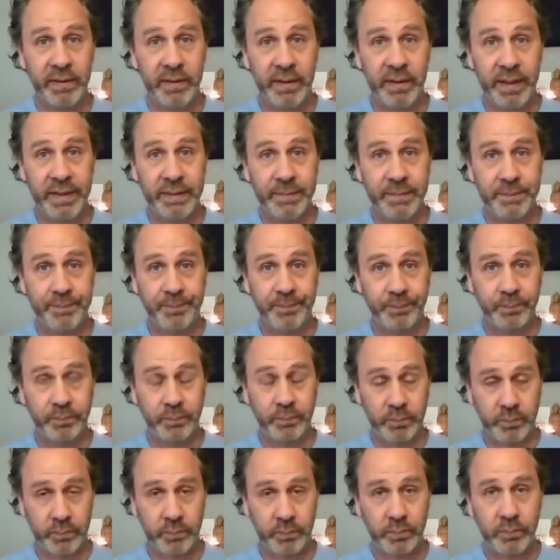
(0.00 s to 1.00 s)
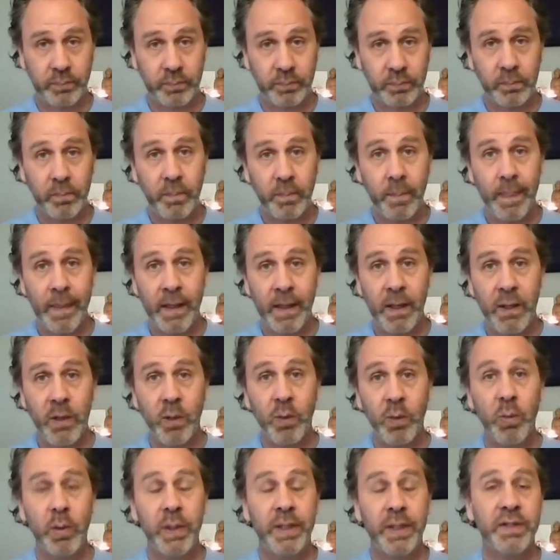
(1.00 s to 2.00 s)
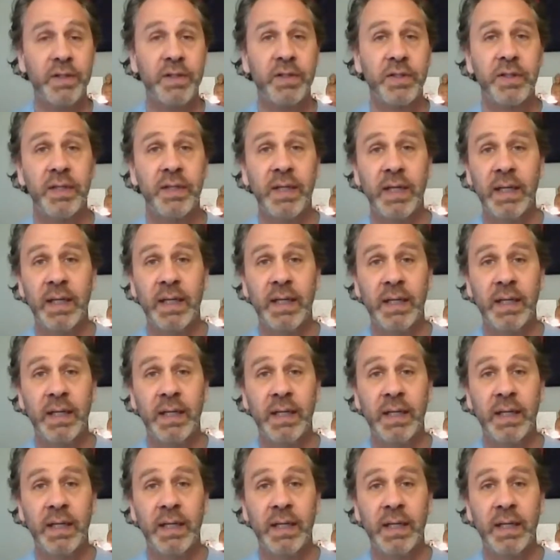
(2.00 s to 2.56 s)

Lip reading: right? Which,